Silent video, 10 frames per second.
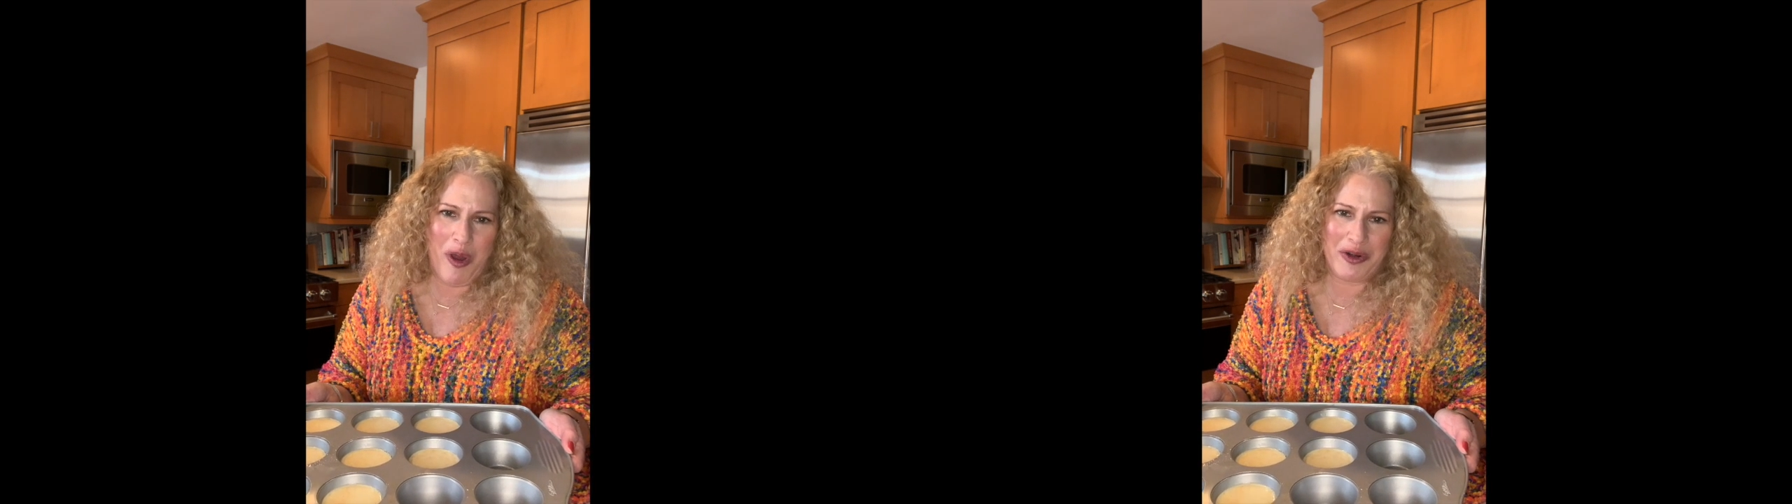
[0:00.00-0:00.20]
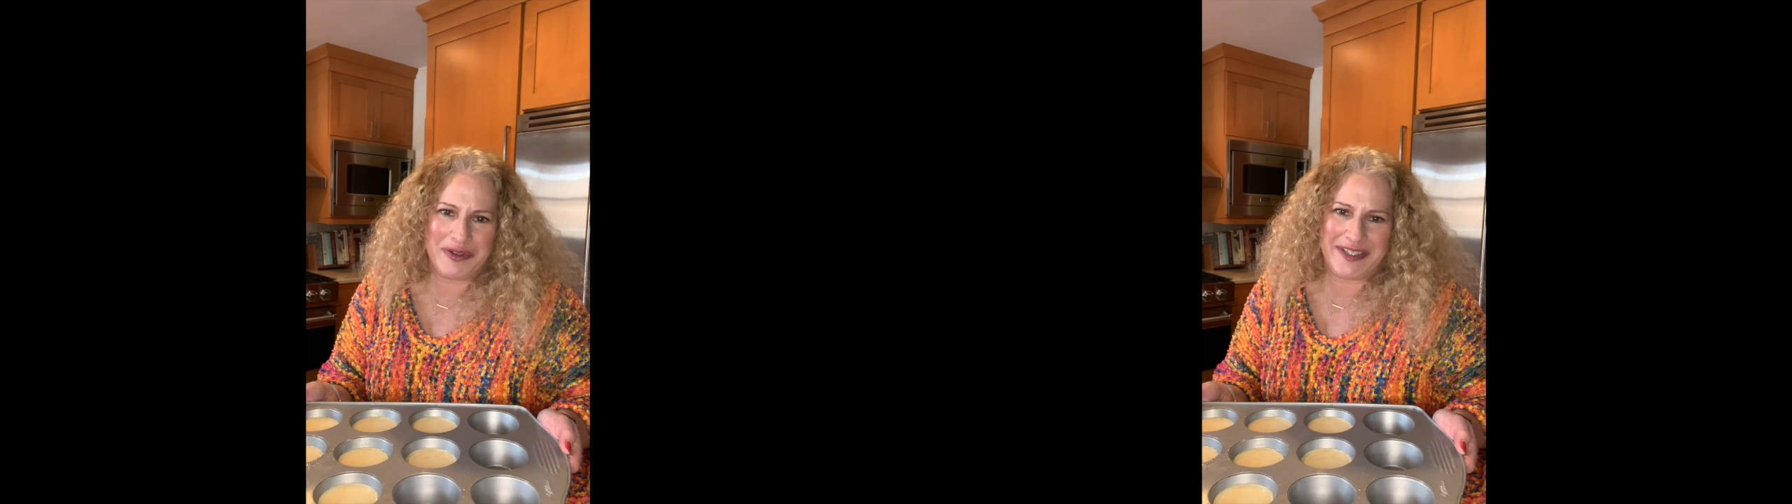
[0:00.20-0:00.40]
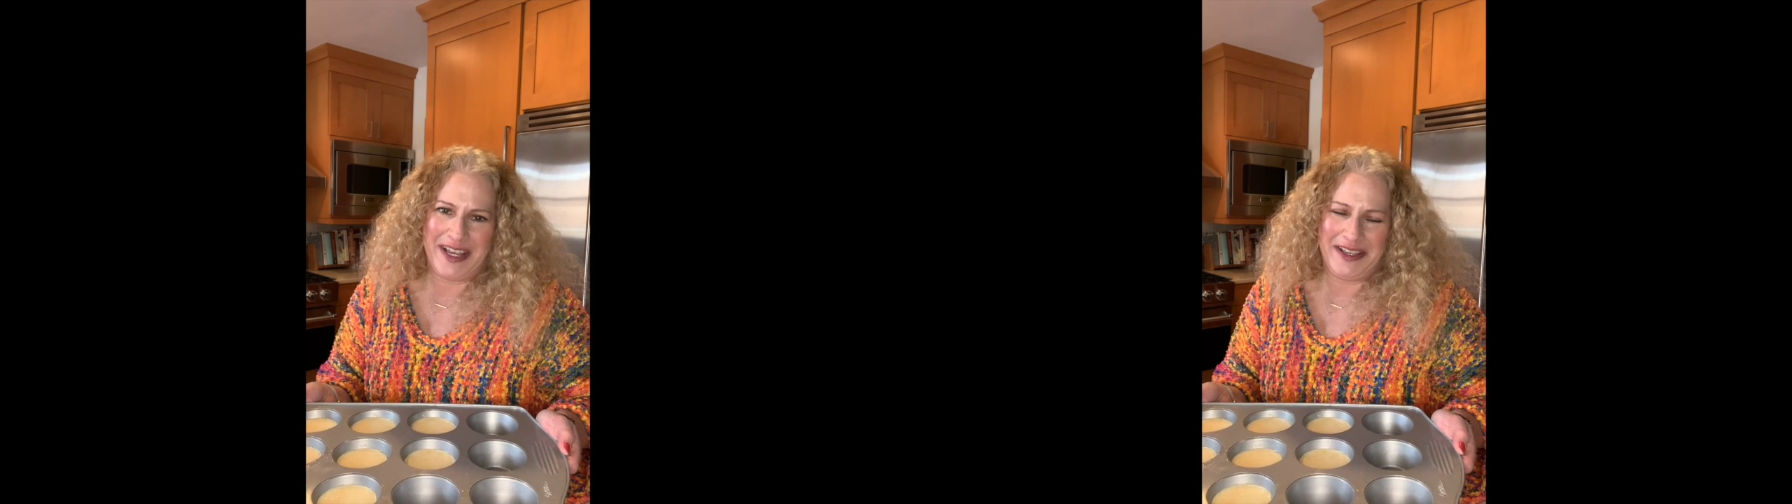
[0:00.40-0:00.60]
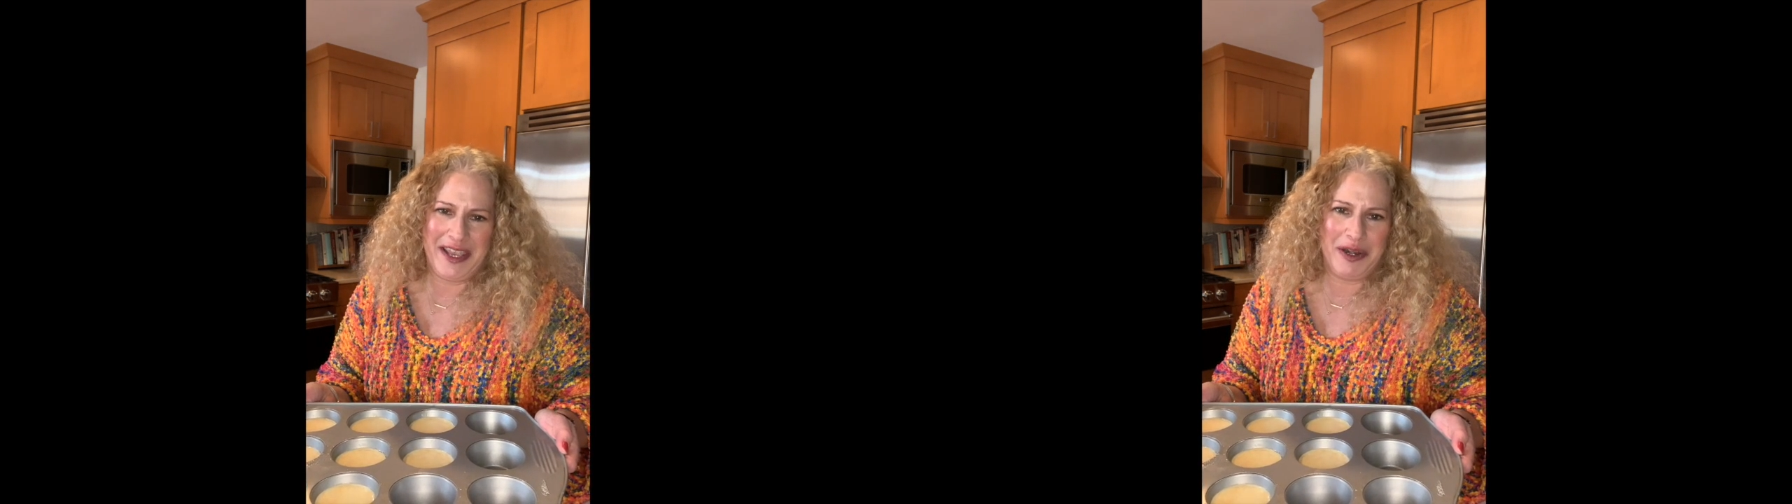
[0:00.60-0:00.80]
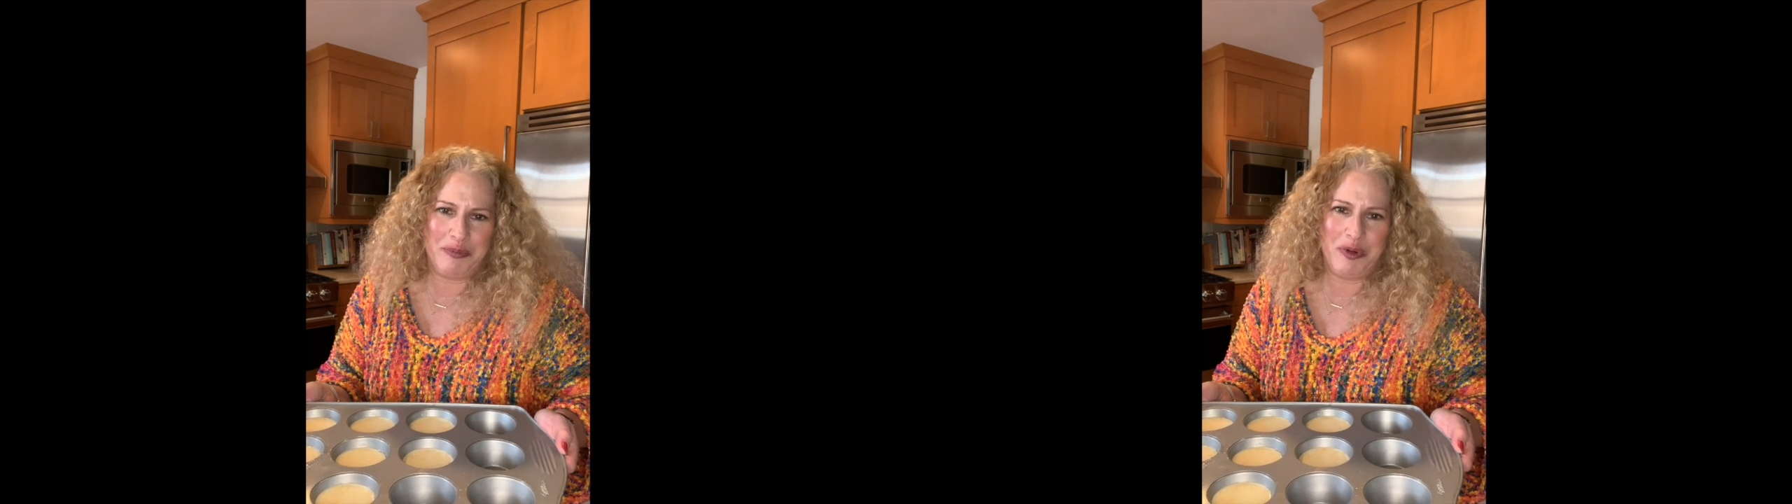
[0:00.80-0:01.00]
saying that it
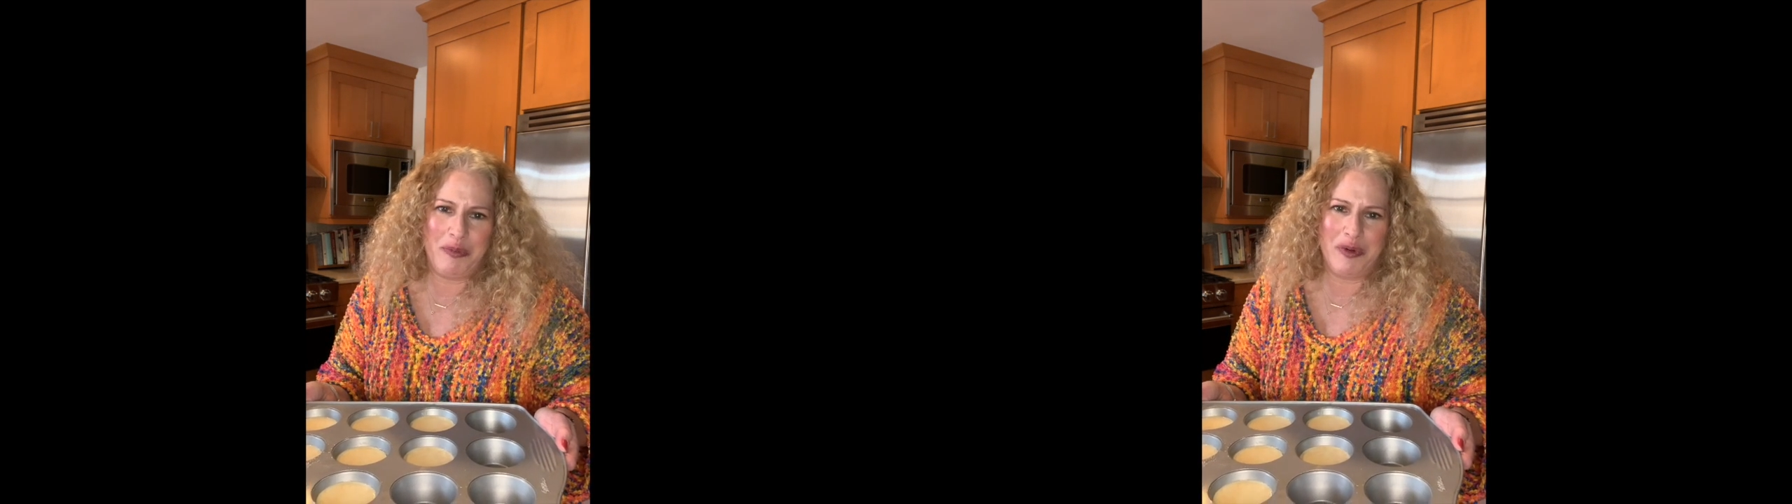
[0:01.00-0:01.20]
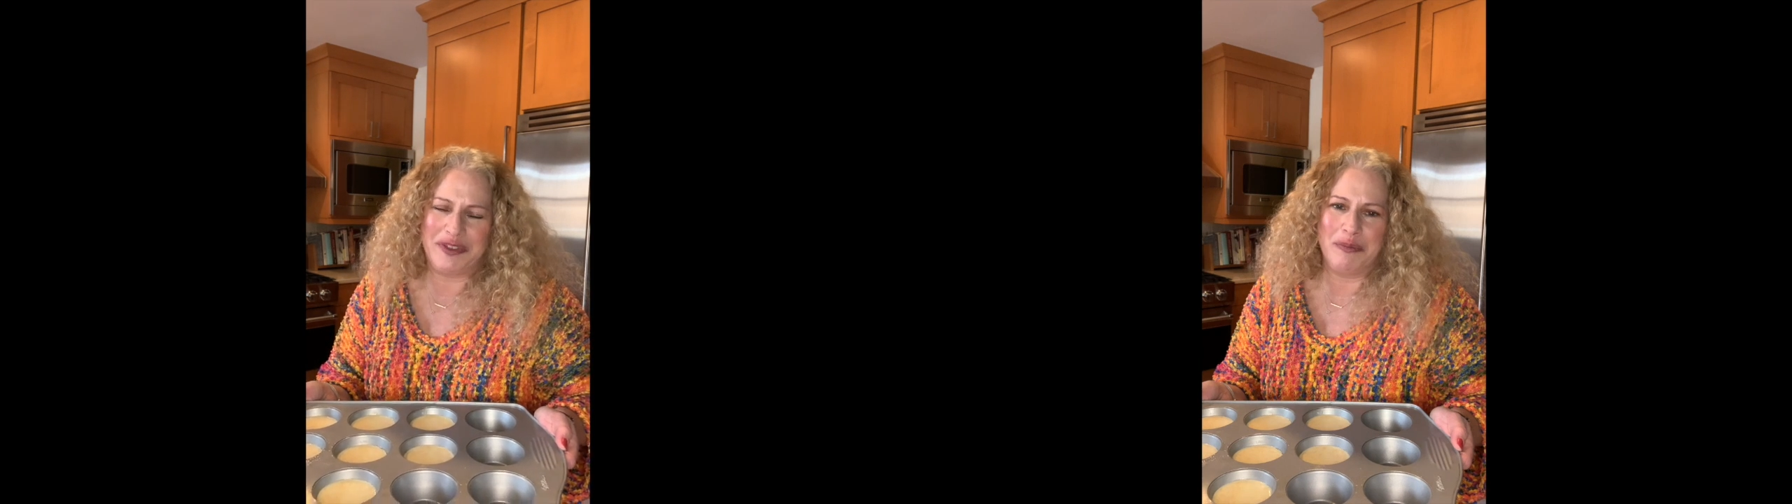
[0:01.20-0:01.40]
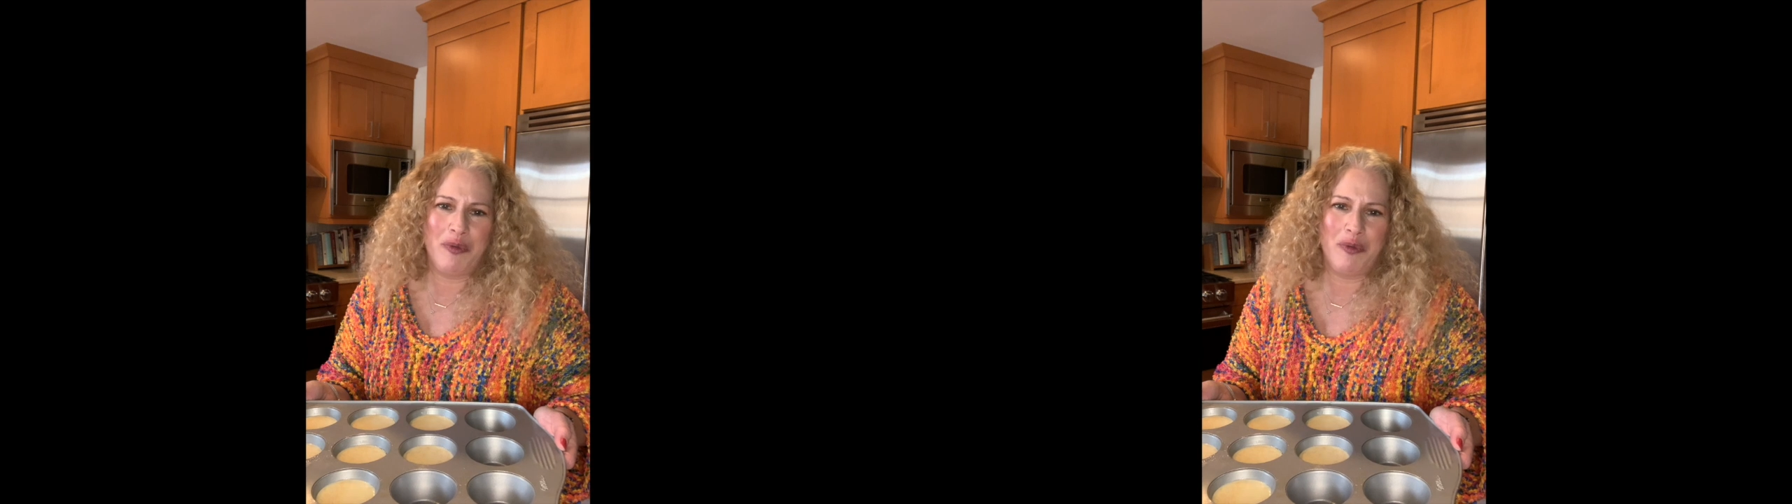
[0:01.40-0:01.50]
promotes a more